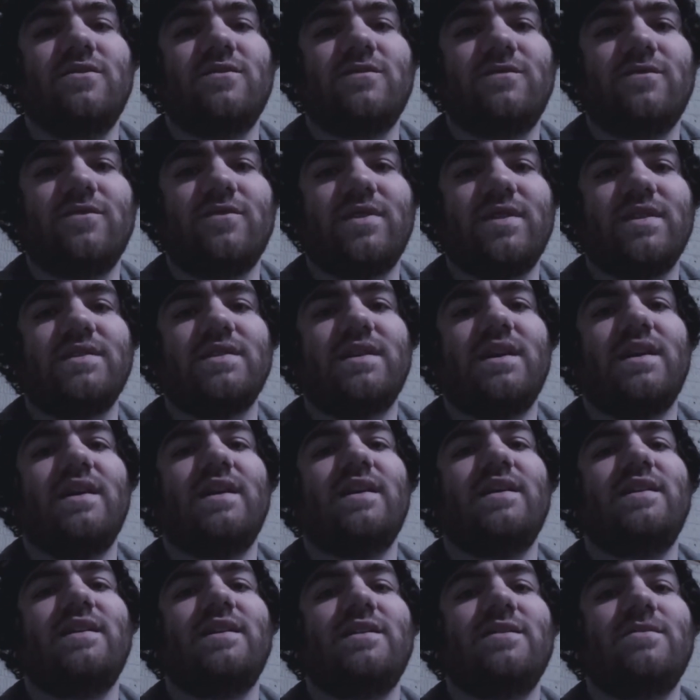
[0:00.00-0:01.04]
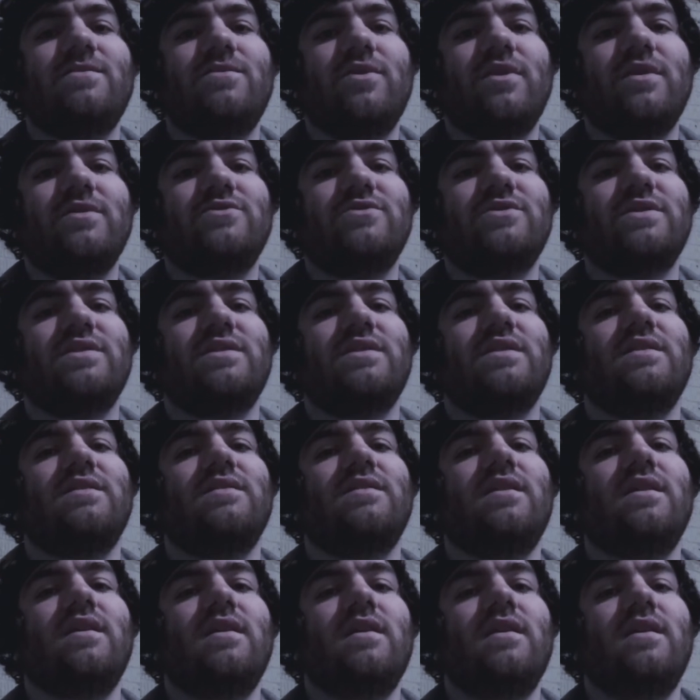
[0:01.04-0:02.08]
for anxiety and depression and
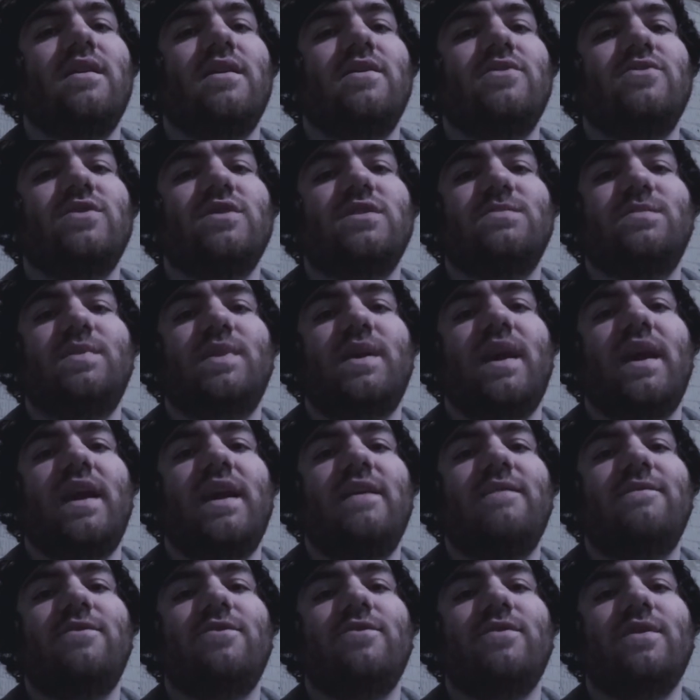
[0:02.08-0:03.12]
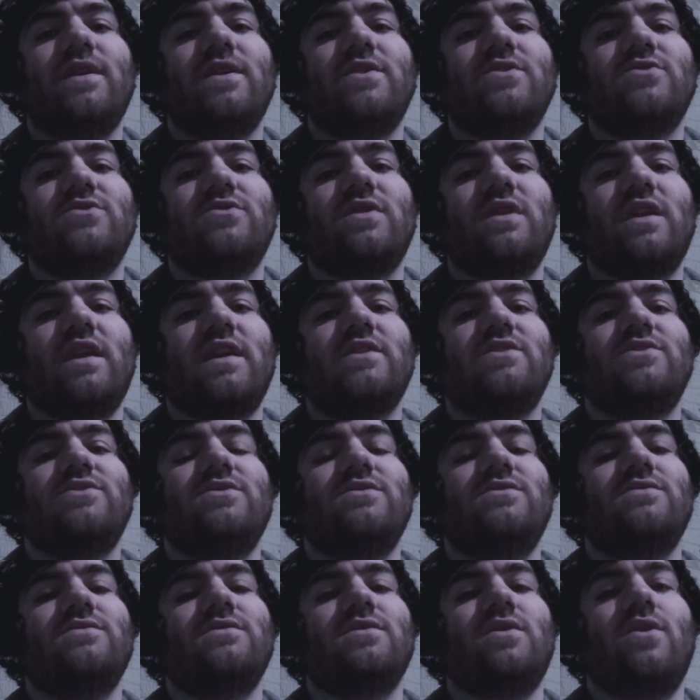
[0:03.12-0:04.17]
just behavior
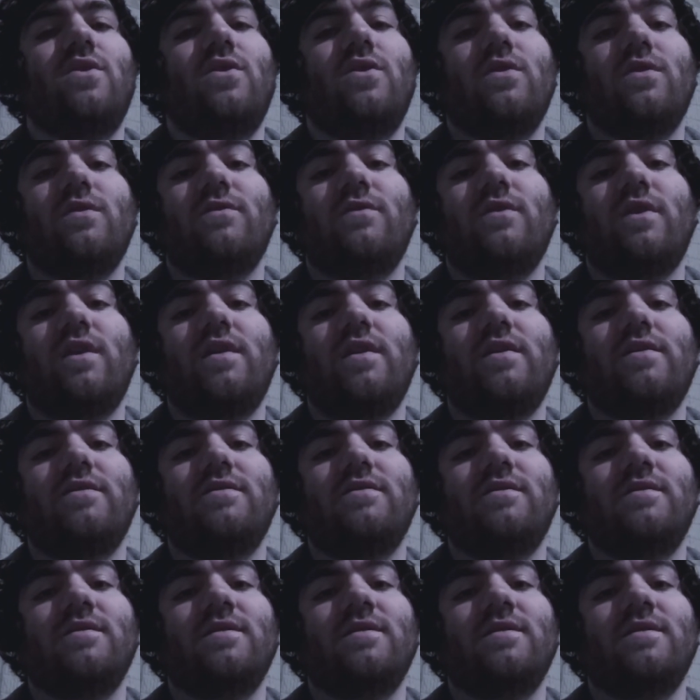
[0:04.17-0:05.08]
issues all around.